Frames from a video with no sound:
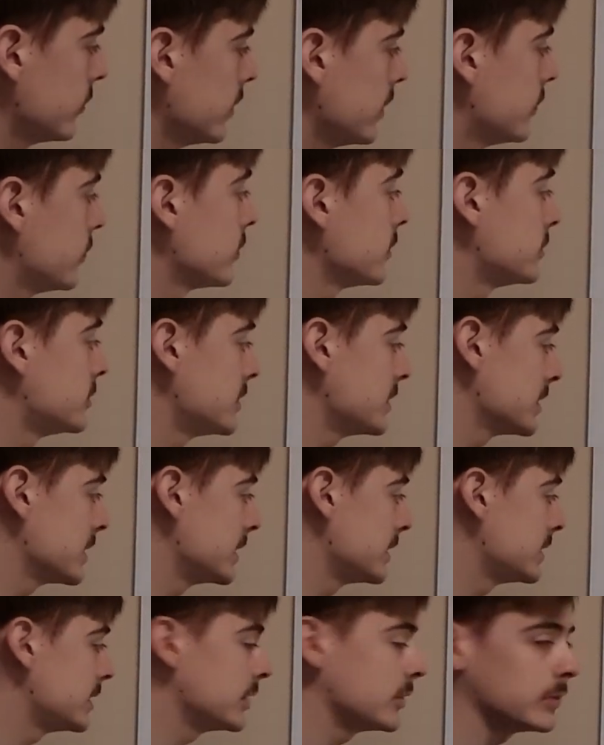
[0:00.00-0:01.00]
if we're just
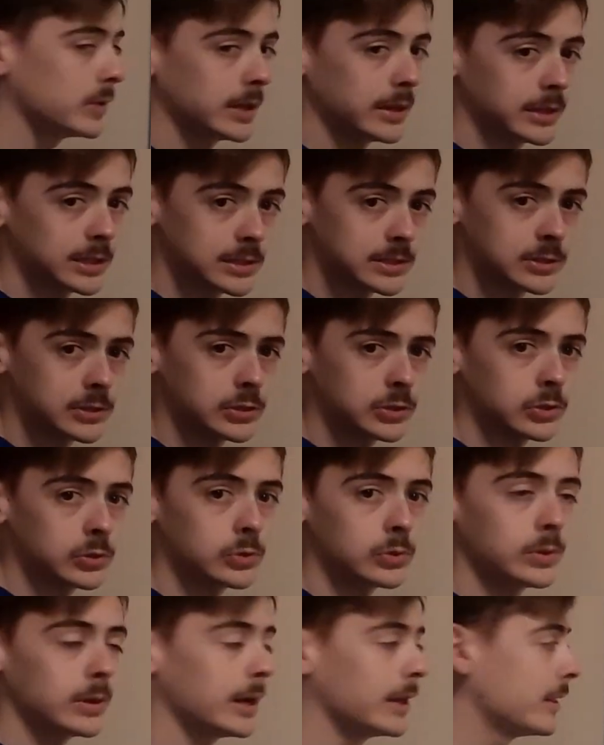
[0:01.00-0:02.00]
considering this 2